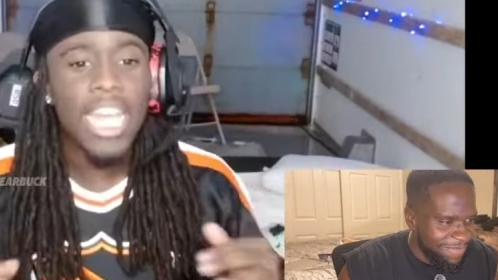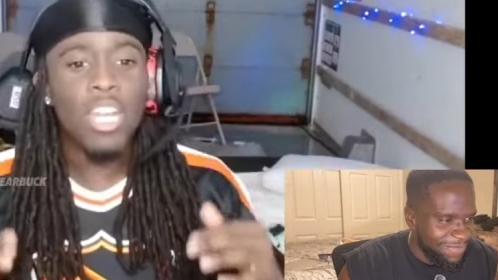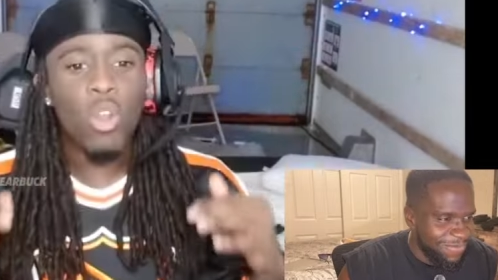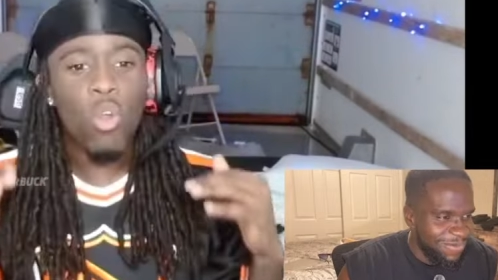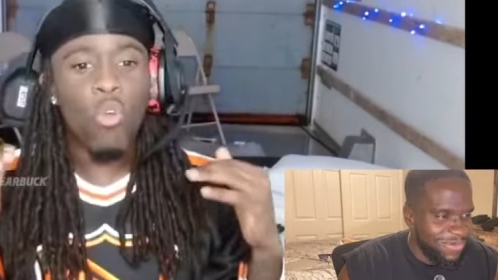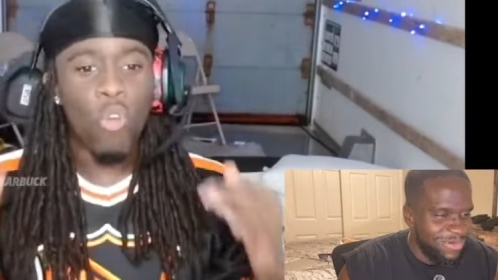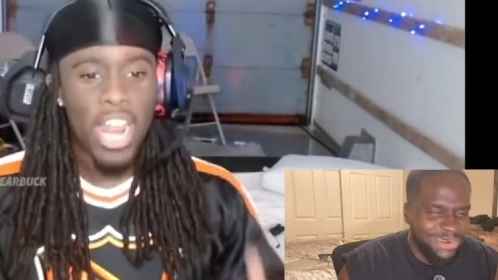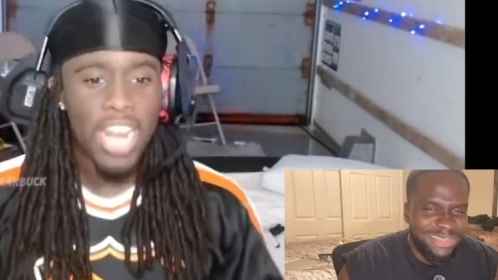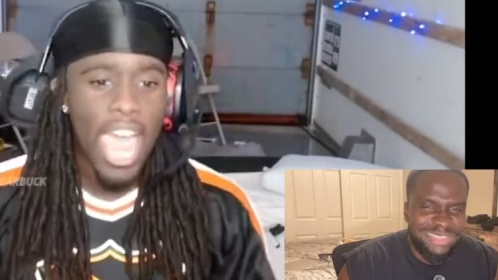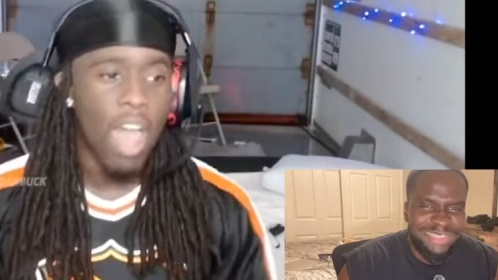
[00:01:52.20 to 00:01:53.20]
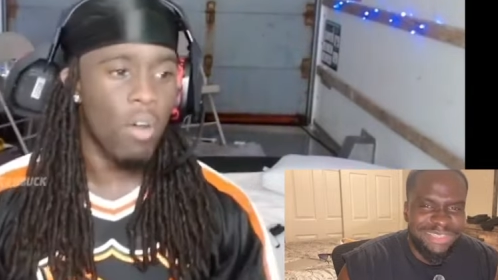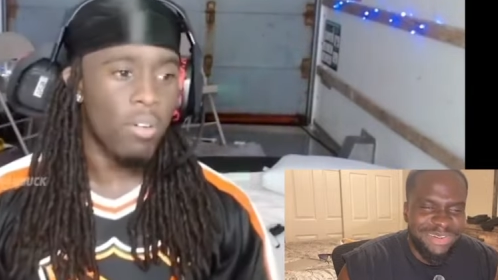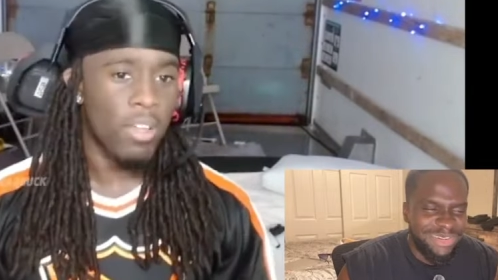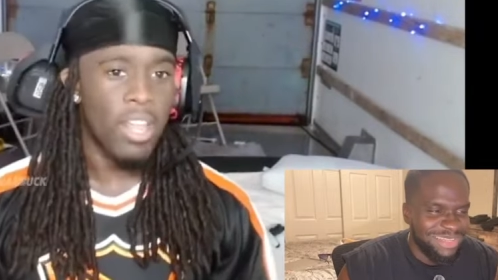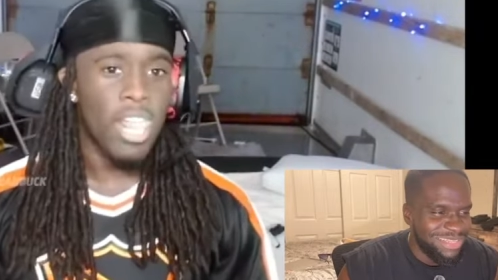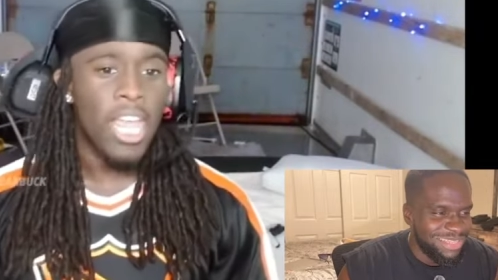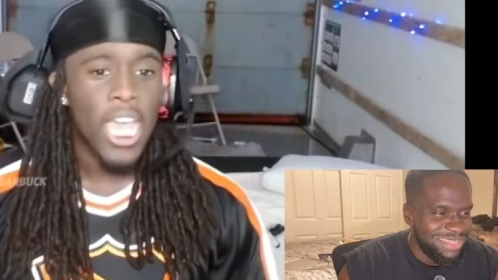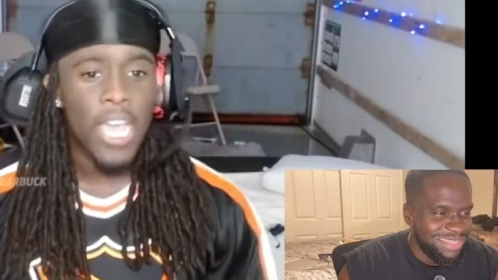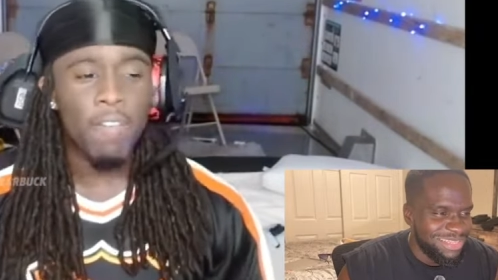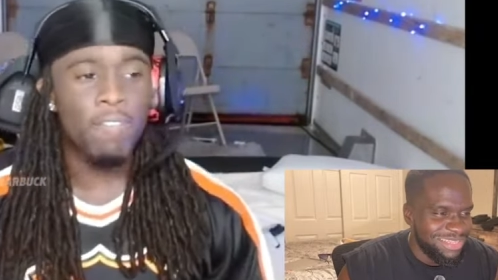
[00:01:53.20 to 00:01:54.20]
Speaker 1: it right what now. What he doing?
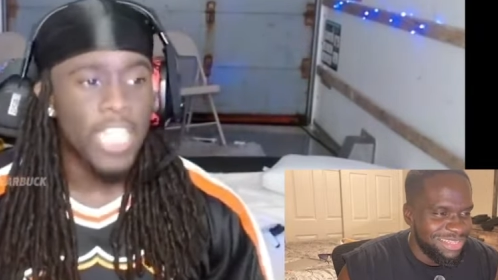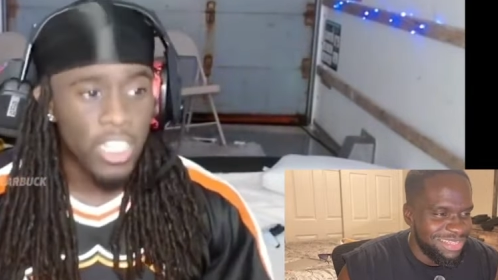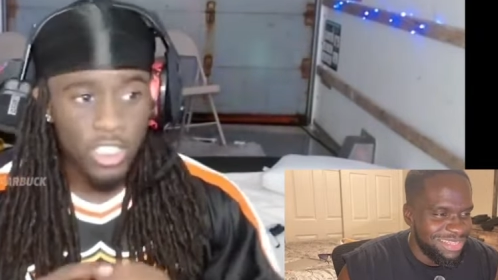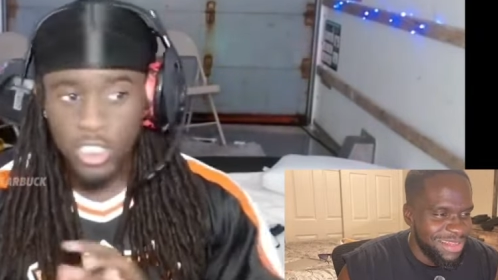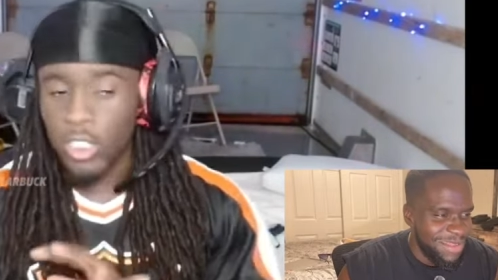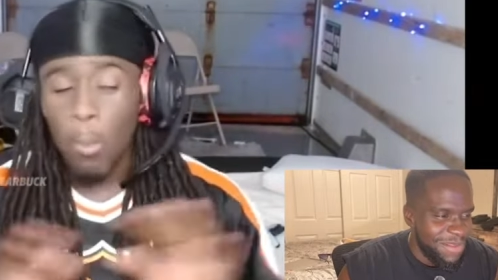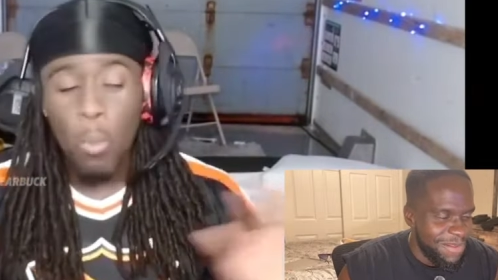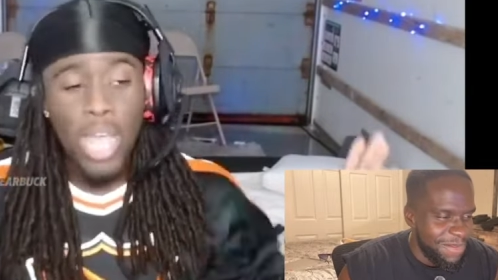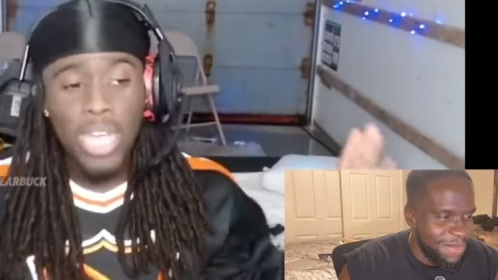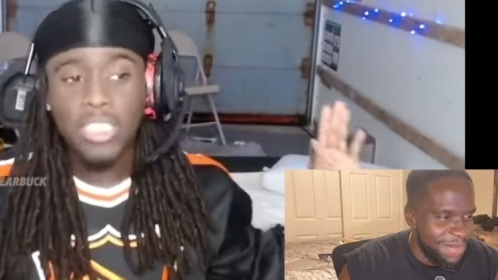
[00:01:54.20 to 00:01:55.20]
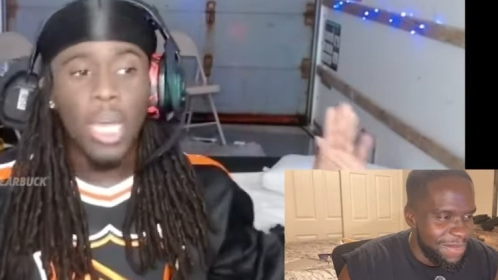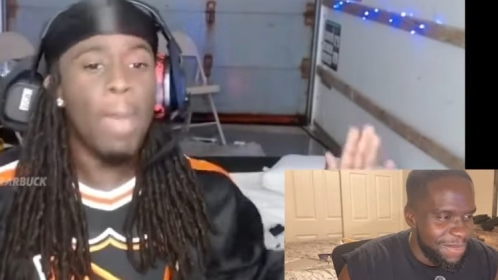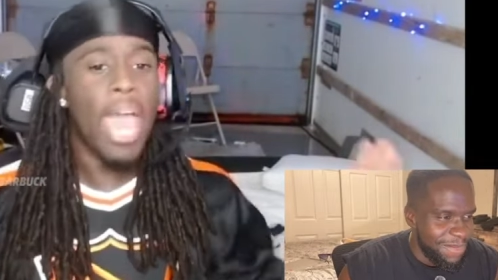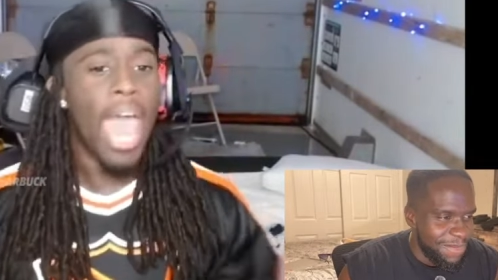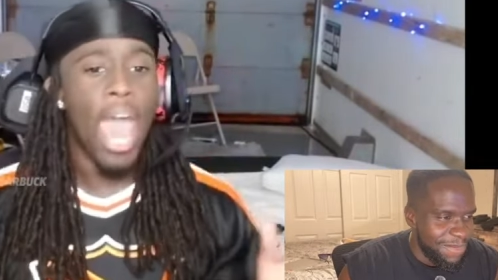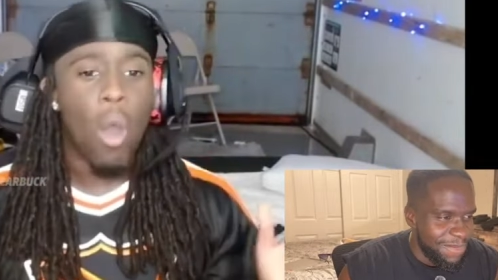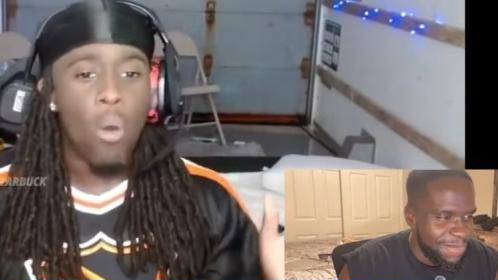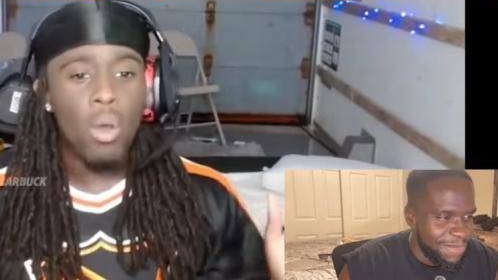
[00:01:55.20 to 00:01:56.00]
If there's some way, somehow,